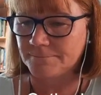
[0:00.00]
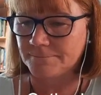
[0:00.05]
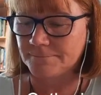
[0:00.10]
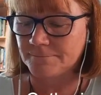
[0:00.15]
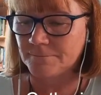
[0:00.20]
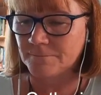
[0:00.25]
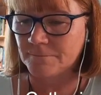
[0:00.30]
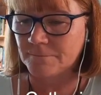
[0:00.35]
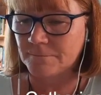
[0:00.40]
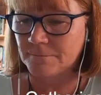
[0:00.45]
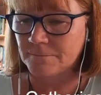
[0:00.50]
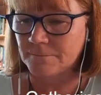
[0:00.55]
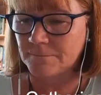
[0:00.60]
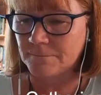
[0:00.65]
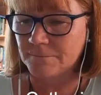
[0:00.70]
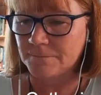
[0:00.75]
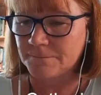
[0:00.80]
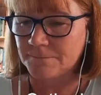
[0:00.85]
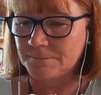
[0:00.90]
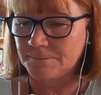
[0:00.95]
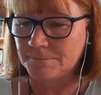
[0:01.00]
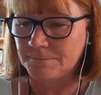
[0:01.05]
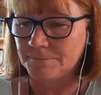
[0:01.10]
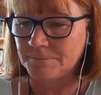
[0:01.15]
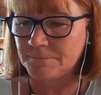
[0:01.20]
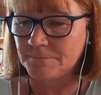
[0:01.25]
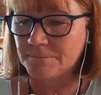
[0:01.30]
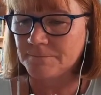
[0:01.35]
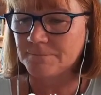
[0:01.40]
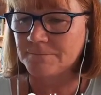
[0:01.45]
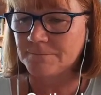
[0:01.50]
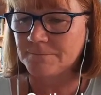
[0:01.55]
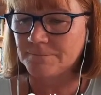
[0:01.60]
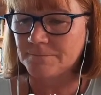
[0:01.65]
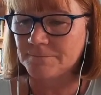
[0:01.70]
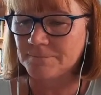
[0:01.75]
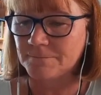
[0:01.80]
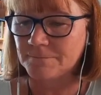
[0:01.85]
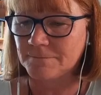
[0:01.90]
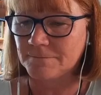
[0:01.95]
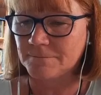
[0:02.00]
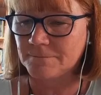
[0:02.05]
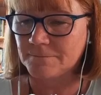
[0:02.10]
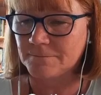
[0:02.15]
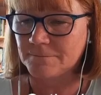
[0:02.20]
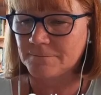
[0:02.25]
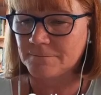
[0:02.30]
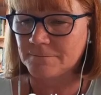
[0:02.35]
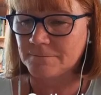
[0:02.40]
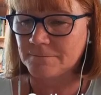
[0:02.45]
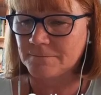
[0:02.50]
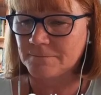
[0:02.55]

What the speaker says: (not speaking)